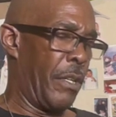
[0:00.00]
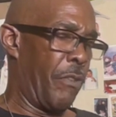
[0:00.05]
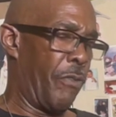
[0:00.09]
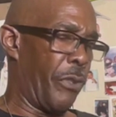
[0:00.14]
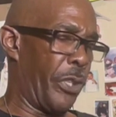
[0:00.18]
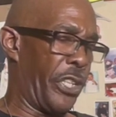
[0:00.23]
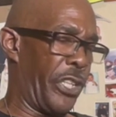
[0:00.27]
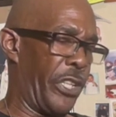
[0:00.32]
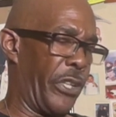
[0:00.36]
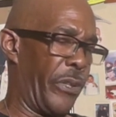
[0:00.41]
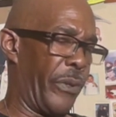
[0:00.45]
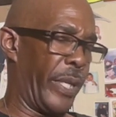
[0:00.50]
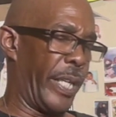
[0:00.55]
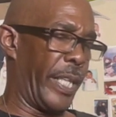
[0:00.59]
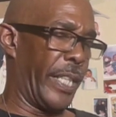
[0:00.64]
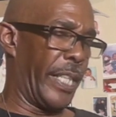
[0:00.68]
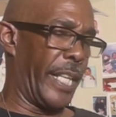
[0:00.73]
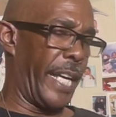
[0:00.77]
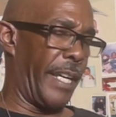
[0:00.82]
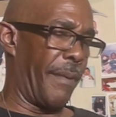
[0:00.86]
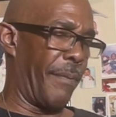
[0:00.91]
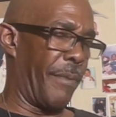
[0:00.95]
for curing
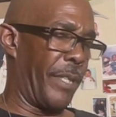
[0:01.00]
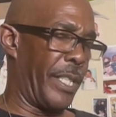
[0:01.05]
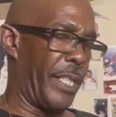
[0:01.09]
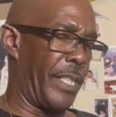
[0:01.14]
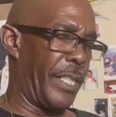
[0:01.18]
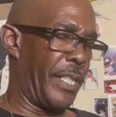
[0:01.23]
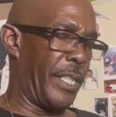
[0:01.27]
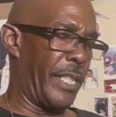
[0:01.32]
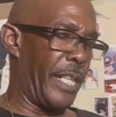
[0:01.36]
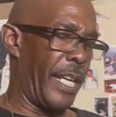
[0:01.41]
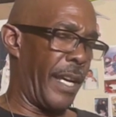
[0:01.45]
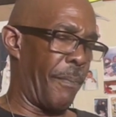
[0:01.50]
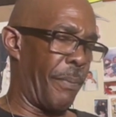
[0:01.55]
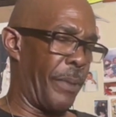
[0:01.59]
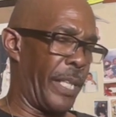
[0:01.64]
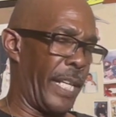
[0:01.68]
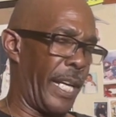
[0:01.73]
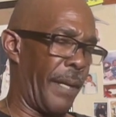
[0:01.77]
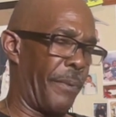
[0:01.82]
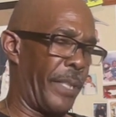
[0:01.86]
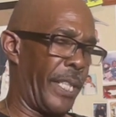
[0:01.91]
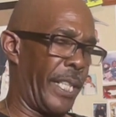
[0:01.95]
lameness,
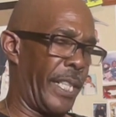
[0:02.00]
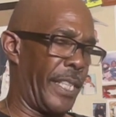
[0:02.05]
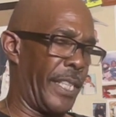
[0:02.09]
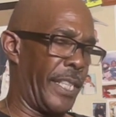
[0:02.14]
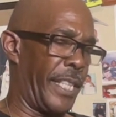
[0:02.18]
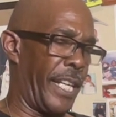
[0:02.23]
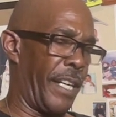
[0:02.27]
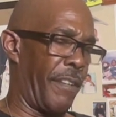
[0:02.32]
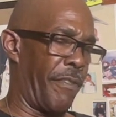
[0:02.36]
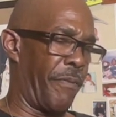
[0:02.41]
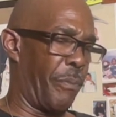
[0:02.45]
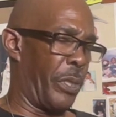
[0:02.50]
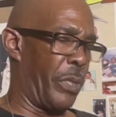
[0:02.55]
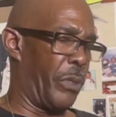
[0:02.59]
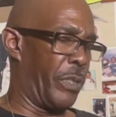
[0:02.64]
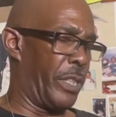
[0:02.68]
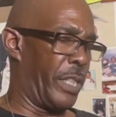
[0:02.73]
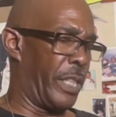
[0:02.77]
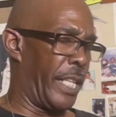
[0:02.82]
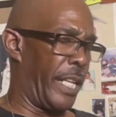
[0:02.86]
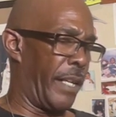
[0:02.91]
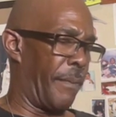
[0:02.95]
epileptics, deaf
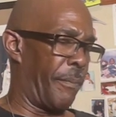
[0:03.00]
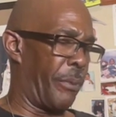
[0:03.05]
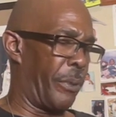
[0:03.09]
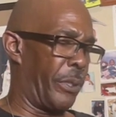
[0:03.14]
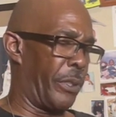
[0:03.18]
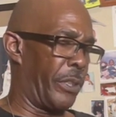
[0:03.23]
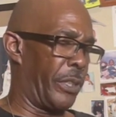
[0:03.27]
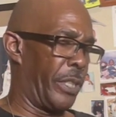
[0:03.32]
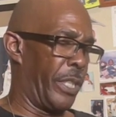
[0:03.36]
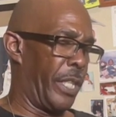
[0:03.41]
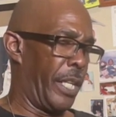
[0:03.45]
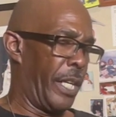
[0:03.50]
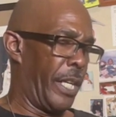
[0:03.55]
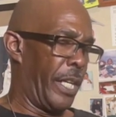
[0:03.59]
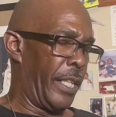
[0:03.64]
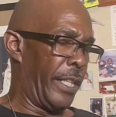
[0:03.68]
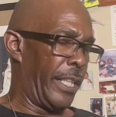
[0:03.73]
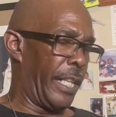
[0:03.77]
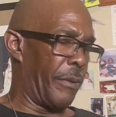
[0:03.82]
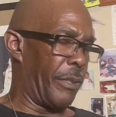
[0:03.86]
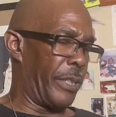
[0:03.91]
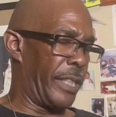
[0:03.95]
mutes, and lepers.
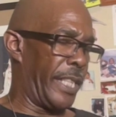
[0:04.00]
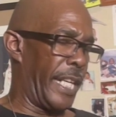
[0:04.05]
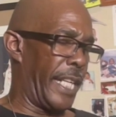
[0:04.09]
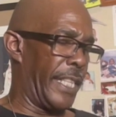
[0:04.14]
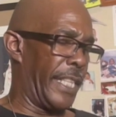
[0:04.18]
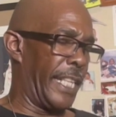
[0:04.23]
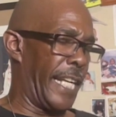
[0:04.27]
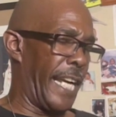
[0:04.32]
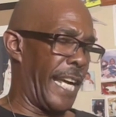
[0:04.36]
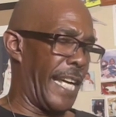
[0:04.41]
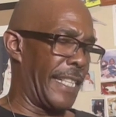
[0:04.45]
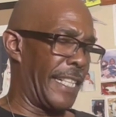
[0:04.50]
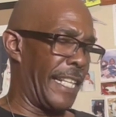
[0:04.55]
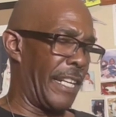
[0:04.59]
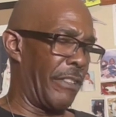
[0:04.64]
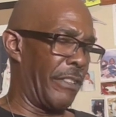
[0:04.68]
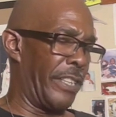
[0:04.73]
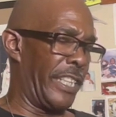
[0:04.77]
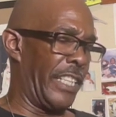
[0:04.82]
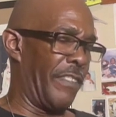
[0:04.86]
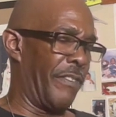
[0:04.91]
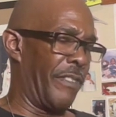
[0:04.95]
They were said to cast
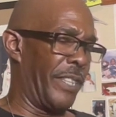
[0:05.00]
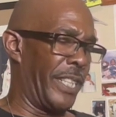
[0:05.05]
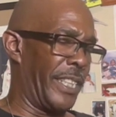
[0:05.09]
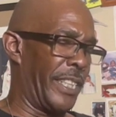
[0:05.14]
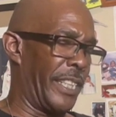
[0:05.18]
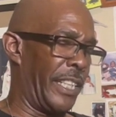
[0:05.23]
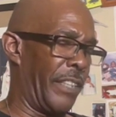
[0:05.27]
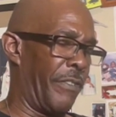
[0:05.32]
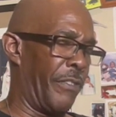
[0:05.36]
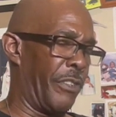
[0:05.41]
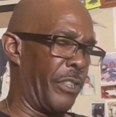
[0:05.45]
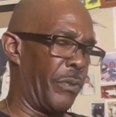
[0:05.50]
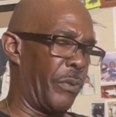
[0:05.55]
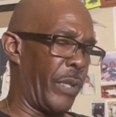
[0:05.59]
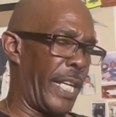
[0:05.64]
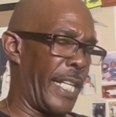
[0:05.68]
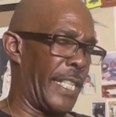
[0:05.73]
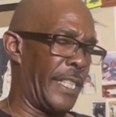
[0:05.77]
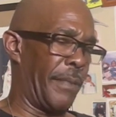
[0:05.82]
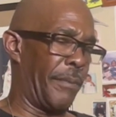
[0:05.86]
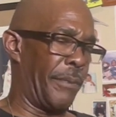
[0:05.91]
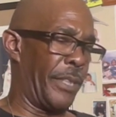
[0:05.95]
out demons and even to
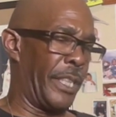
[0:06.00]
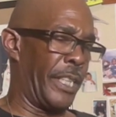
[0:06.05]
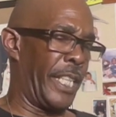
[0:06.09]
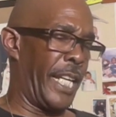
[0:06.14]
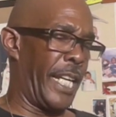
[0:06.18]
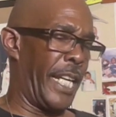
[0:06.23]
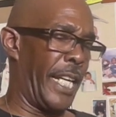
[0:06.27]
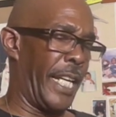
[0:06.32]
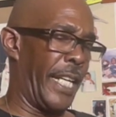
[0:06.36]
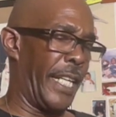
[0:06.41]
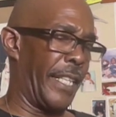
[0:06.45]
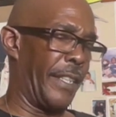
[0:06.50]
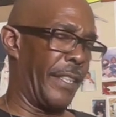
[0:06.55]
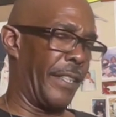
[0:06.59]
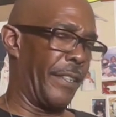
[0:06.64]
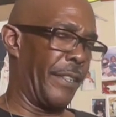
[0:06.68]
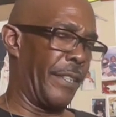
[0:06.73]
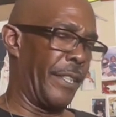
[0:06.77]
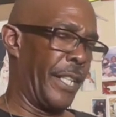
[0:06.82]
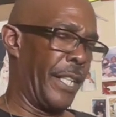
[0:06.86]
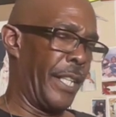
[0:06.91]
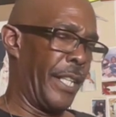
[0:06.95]
raise up the dead.
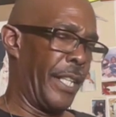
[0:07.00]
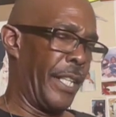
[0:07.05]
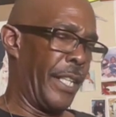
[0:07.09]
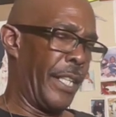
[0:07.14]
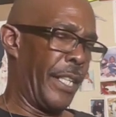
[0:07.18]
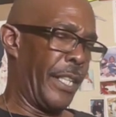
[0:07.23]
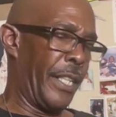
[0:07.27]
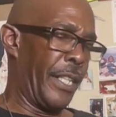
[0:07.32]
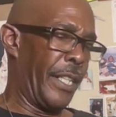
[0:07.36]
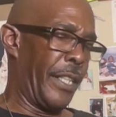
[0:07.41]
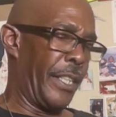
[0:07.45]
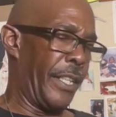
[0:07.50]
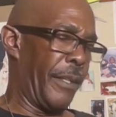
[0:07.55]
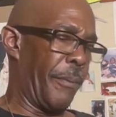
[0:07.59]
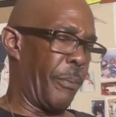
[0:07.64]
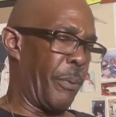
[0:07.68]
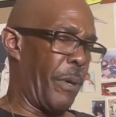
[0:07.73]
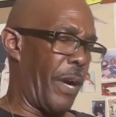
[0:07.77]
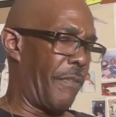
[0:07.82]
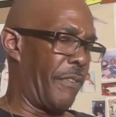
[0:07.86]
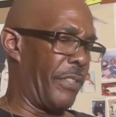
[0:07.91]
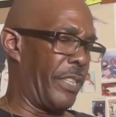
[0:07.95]
Their
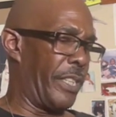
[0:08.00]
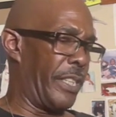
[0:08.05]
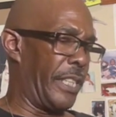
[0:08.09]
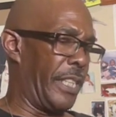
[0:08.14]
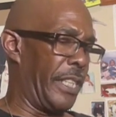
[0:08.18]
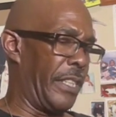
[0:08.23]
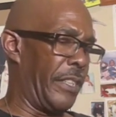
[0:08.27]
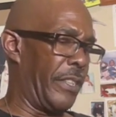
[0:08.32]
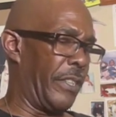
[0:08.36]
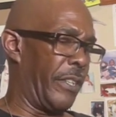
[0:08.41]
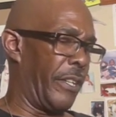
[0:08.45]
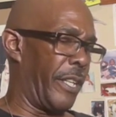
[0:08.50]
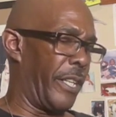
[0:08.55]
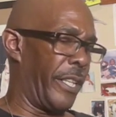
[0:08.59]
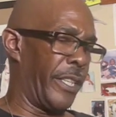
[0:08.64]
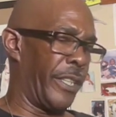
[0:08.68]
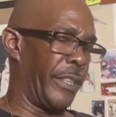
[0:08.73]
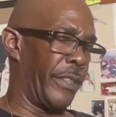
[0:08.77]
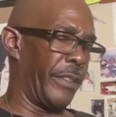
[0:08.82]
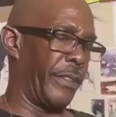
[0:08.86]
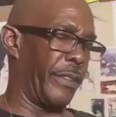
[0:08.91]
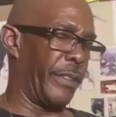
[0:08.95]
prophecies
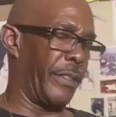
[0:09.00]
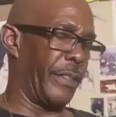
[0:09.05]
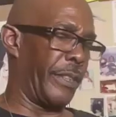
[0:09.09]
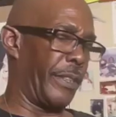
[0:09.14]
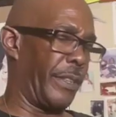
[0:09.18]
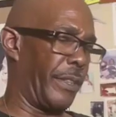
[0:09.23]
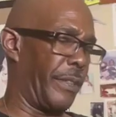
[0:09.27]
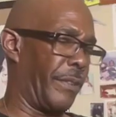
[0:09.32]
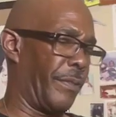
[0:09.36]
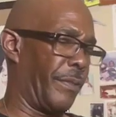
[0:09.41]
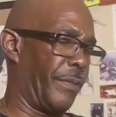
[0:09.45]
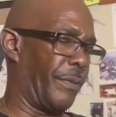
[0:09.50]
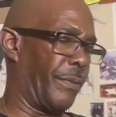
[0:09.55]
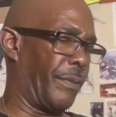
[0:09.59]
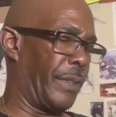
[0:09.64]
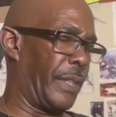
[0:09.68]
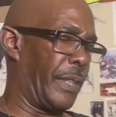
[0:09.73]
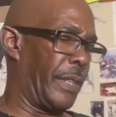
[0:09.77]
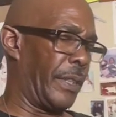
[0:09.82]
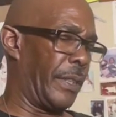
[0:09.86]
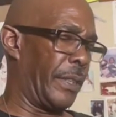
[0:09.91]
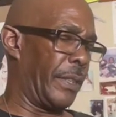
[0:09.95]
are
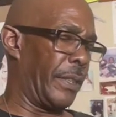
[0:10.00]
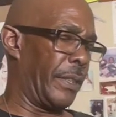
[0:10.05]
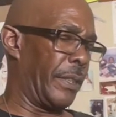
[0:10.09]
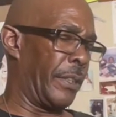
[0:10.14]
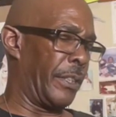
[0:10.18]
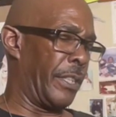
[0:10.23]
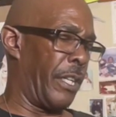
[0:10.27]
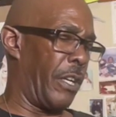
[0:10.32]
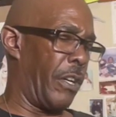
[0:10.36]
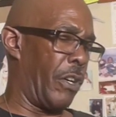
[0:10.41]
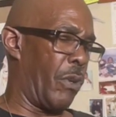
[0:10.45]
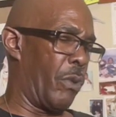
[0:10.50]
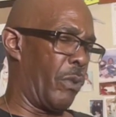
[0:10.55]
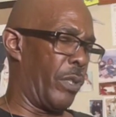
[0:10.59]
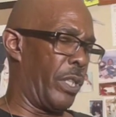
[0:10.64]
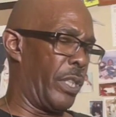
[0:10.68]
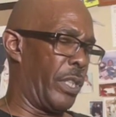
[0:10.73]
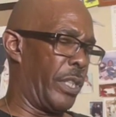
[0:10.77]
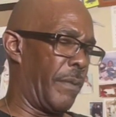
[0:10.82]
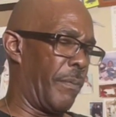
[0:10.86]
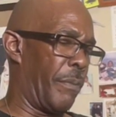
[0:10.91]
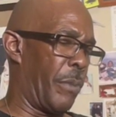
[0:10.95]
the
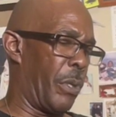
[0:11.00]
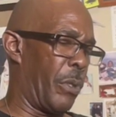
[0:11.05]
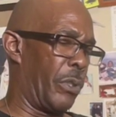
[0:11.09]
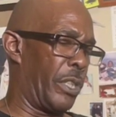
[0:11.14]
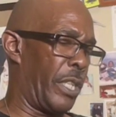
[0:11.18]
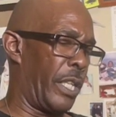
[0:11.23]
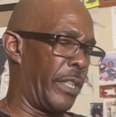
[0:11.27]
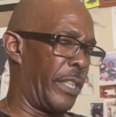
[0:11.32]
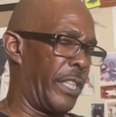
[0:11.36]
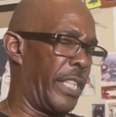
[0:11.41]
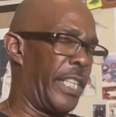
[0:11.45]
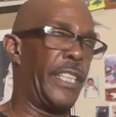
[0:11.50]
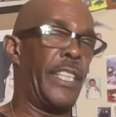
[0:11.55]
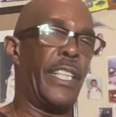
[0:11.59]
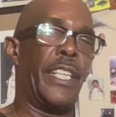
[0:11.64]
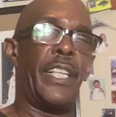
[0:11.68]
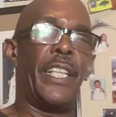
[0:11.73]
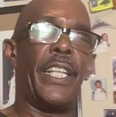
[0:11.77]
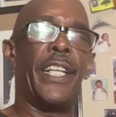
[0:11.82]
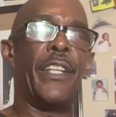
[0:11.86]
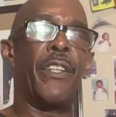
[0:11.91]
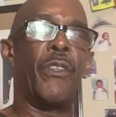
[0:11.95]
oldest and most
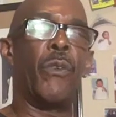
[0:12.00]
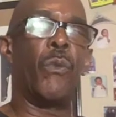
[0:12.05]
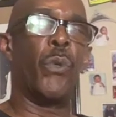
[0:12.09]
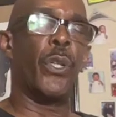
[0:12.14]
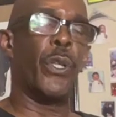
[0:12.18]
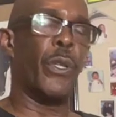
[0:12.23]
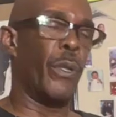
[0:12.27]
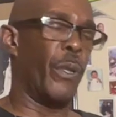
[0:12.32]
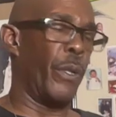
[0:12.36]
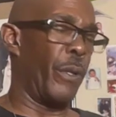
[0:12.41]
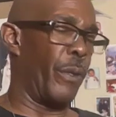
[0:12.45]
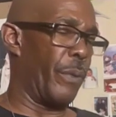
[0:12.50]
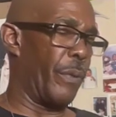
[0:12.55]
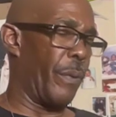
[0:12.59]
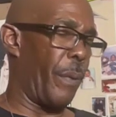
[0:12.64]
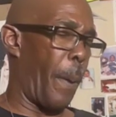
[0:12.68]
authentic in the world.